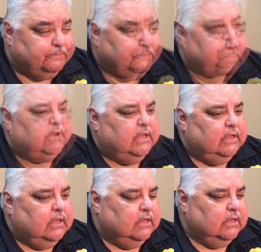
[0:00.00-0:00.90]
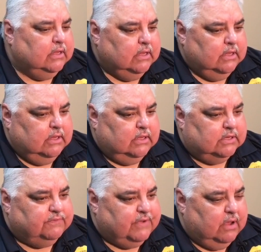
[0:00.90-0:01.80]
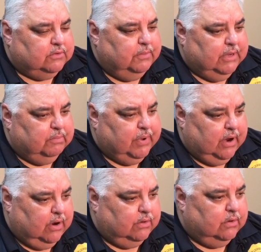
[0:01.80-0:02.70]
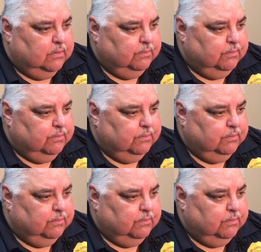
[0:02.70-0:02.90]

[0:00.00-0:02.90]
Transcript: If he is found to be impaired,